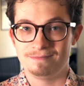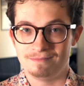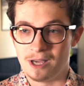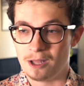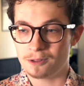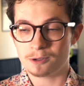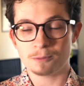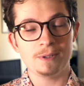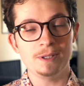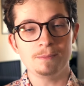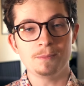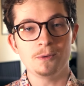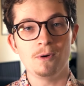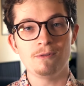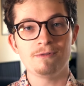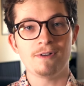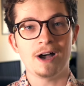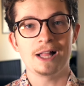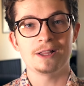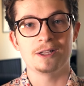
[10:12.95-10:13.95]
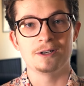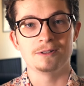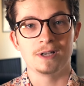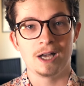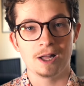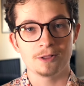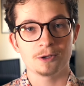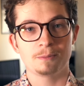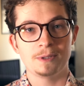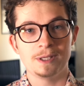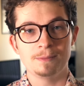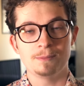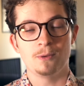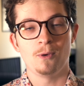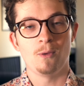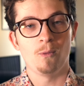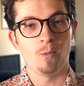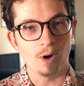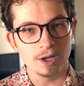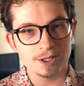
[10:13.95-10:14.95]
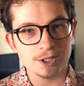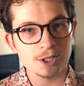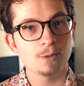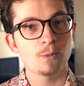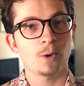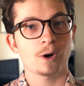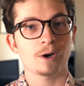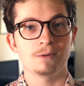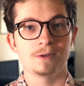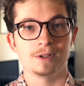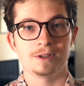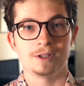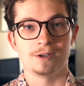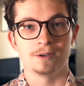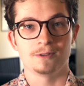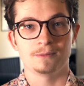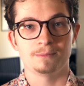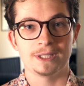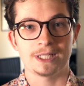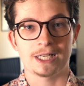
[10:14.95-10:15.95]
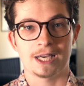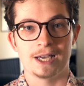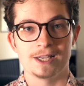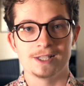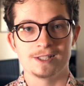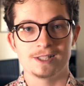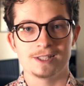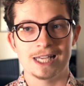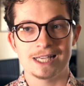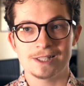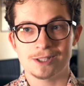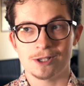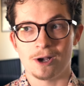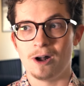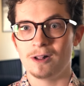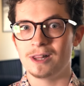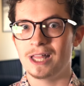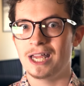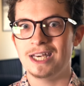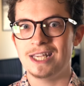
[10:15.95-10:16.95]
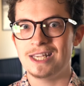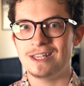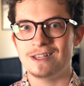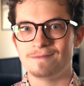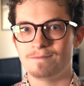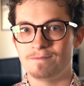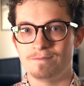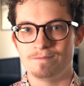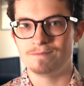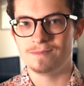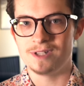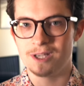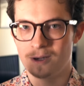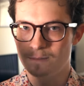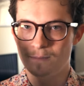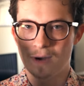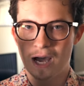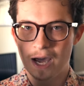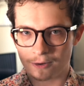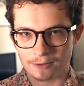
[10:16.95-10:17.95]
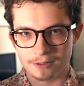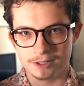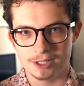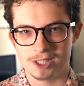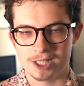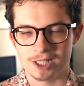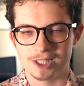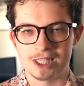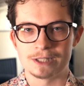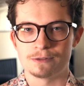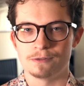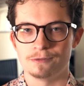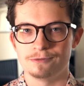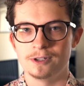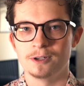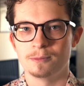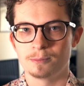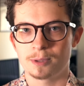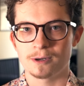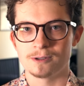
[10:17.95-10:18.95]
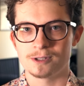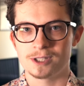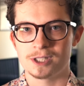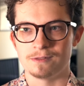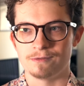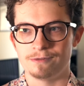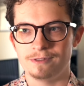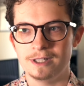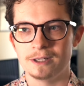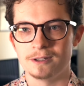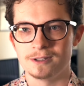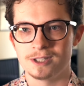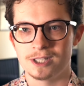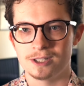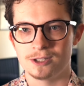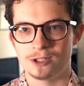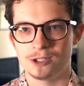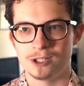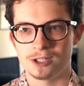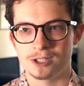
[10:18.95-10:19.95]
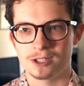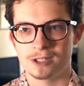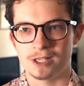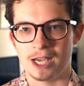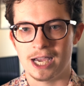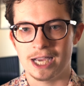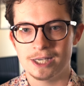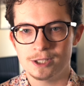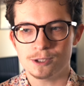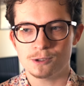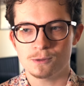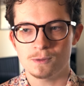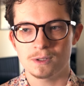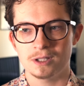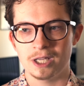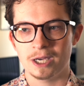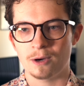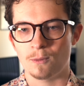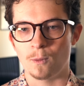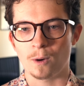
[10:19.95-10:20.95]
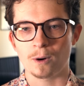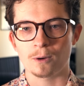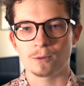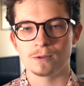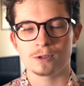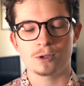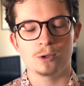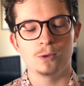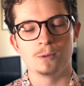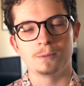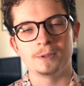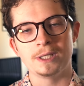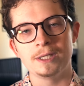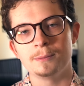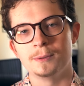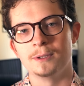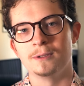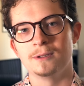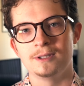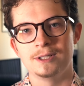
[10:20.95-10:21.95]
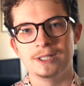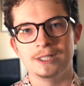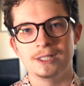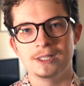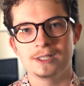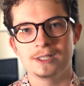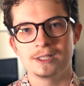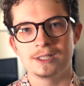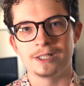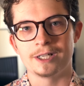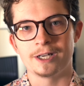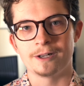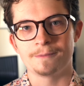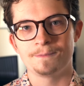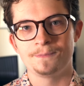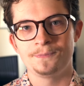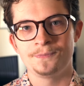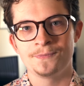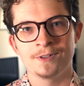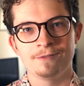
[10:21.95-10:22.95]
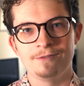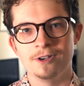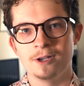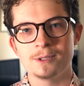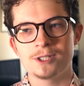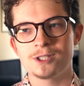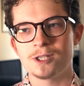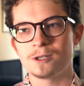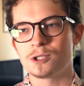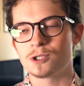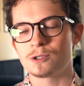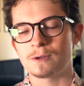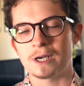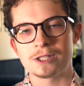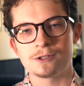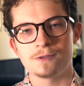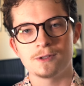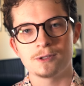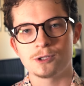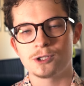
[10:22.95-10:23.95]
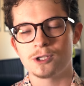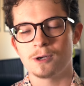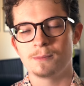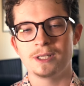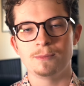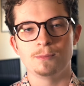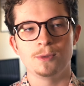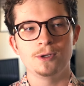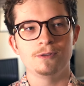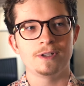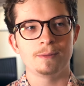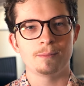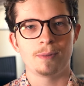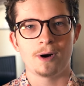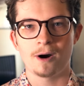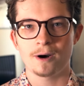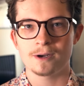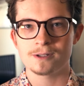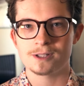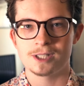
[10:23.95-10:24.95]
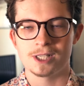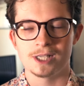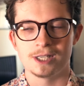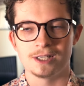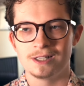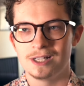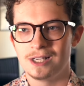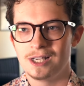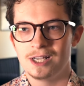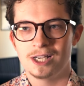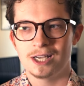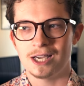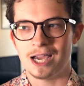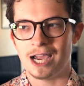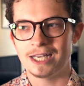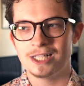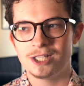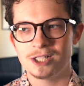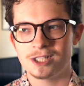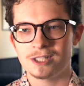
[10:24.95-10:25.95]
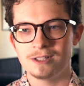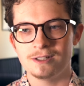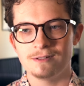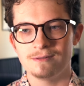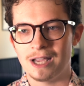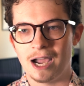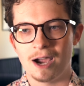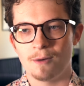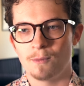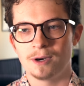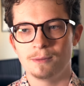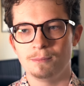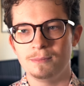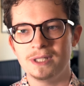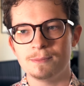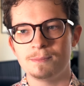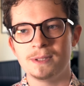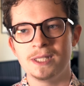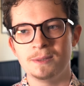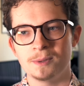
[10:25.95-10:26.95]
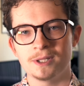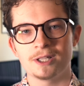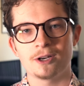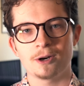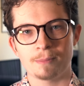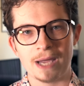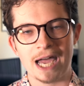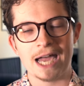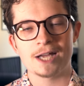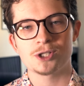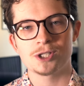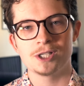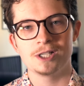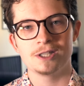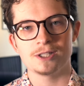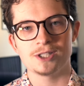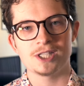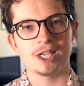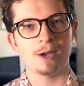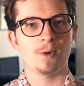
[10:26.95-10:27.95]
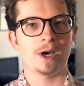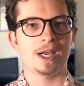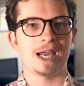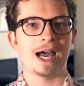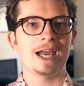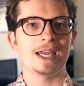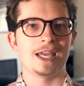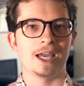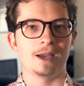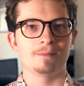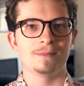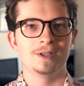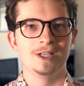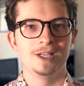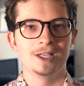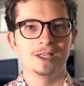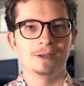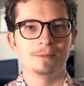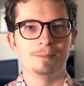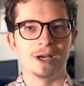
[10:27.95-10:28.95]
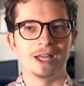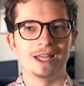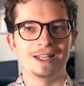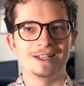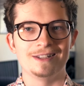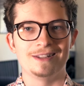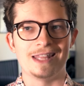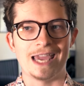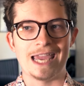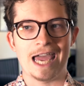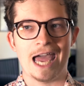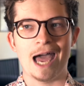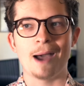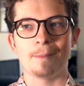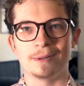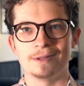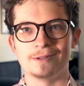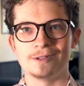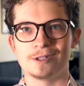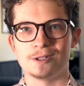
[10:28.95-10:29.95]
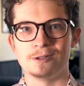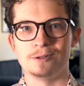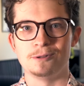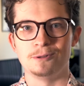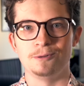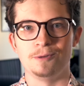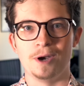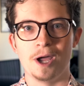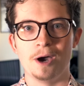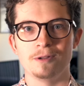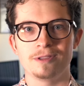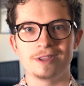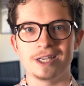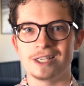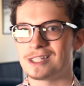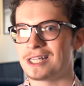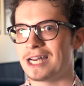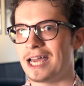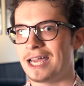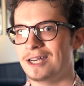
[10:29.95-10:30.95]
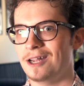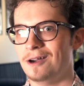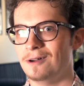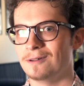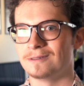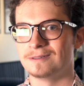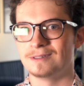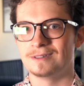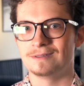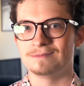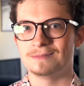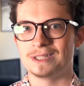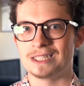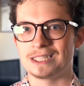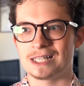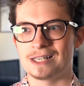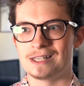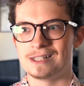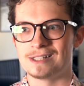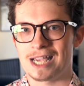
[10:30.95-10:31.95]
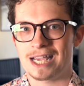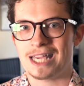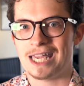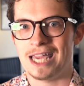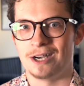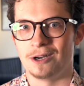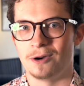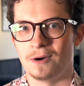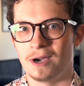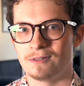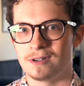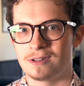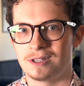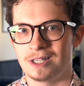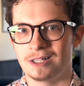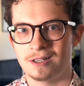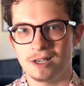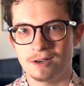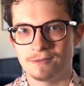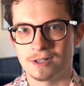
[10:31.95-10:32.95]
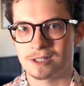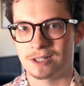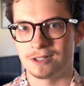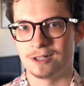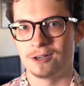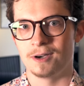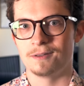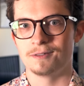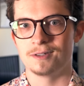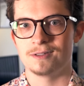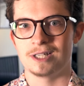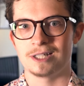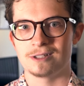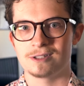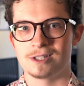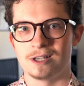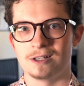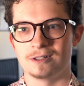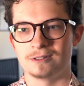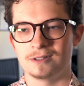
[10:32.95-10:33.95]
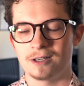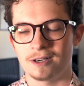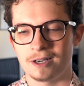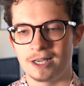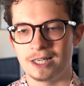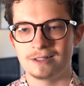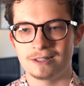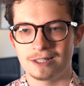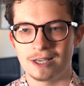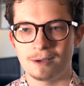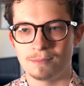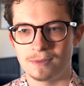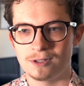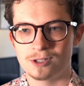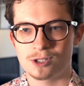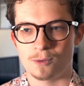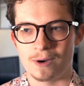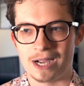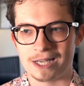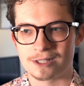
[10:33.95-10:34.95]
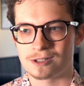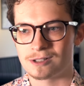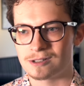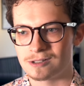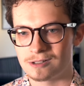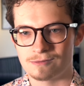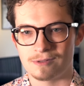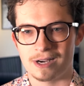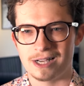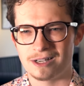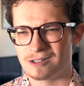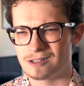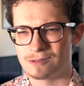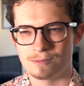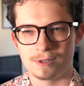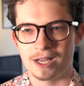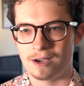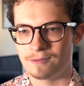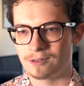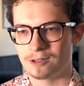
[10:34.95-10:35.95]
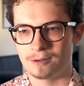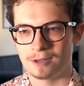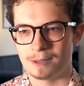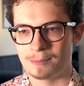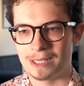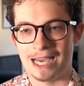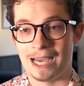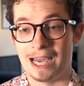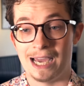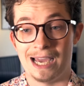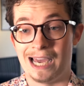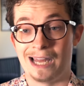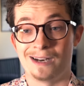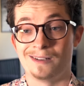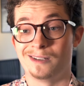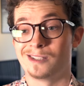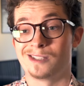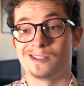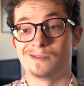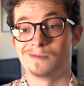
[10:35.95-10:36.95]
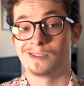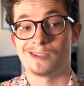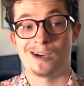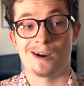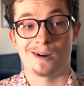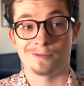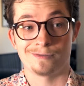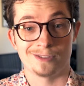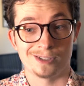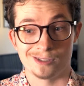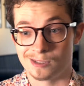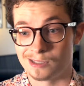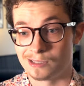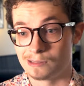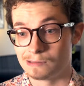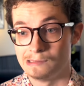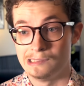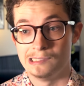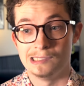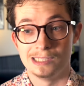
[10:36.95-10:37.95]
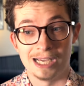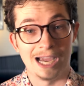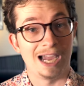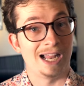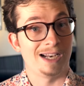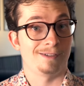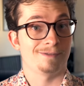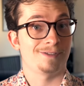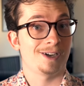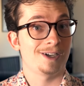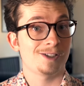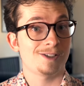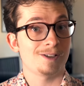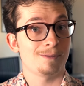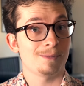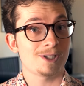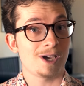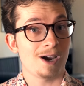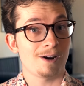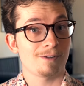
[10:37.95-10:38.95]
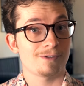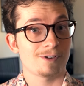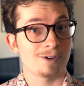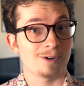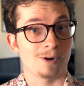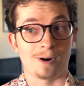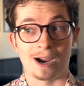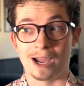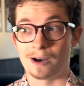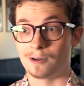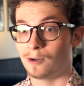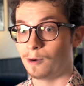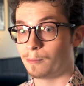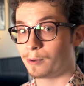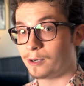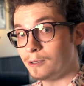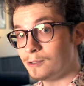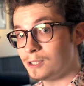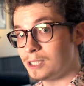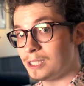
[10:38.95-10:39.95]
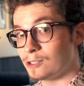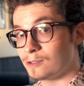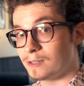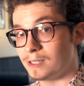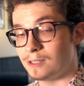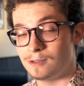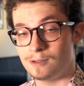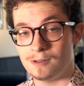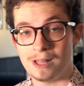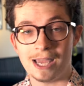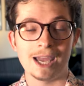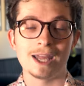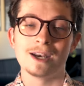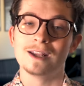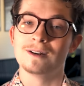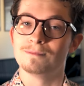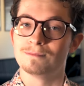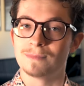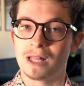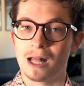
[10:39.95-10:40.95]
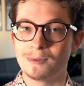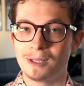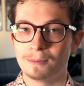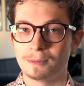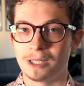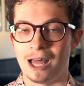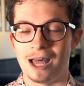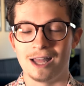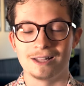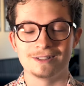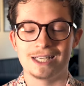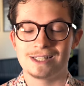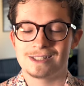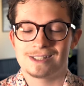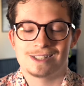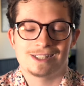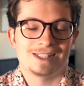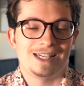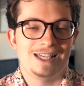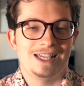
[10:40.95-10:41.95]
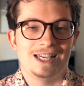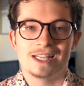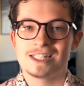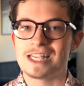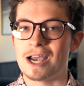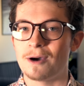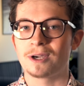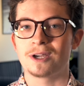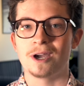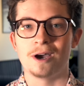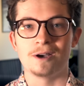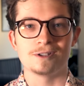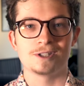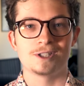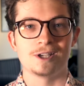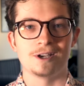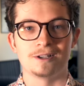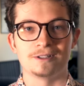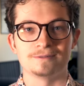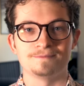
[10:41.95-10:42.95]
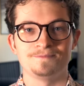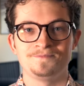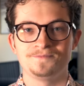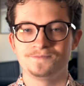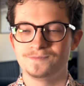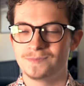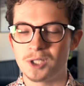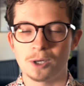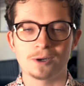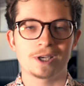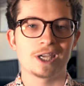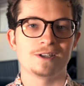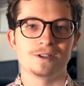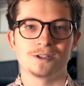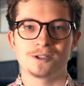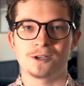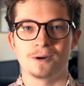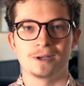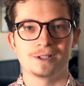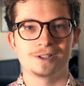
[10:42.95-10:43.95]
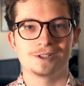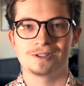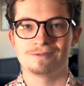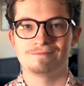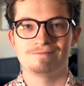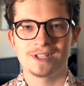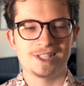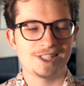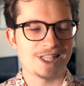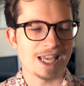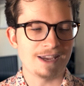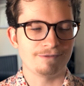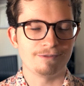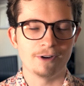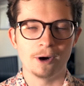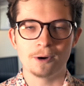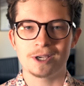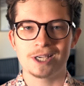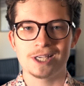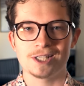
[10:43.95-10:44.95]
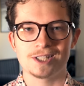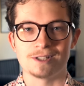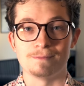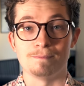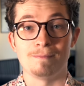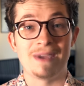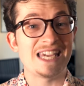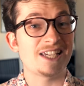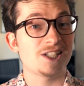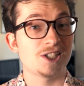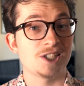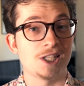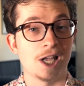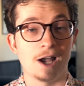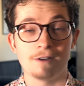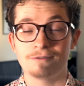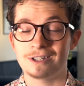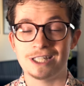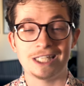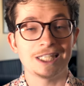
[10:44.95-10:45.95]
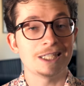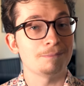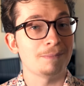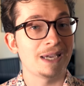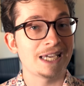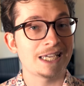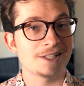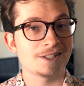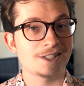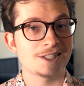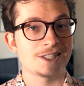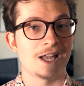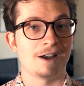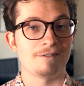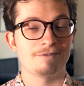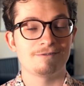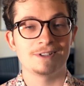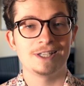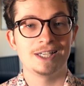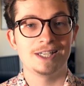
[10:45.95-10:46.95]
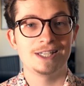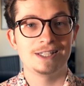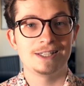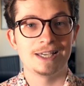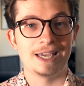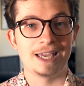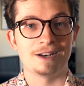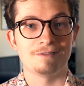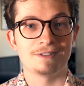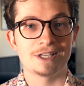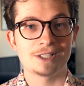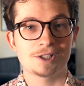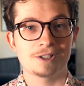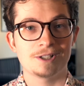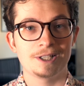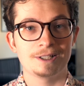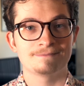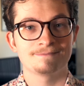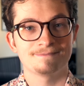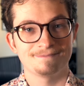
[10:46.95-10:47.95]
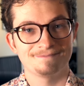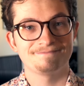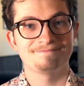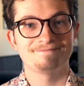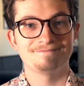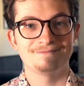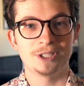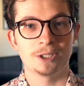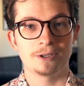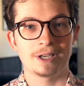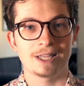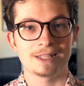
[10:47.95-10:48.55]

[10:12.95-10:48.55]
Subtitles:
other people will follow. Other people will want to work with you because that's all any, you know, moderately successful film person feels is just, I just wanna like work with cool people, you know? Film is so stressful, there's so many moving parts, and I wanna meet people that are passionate the same way I am, but they happen to know things that I don't, because I can't know everything, none of us can know everything. So, all right, I'm a director, writer, whatever, but I don't know cinematography, so I need to find a cinematographer, or I don't know producing, so I need to do that, and blah, blah, blah. That's how it goes, so don't get discouraged. Stay focused, make stuff, keep making stuff, and eventually, you'll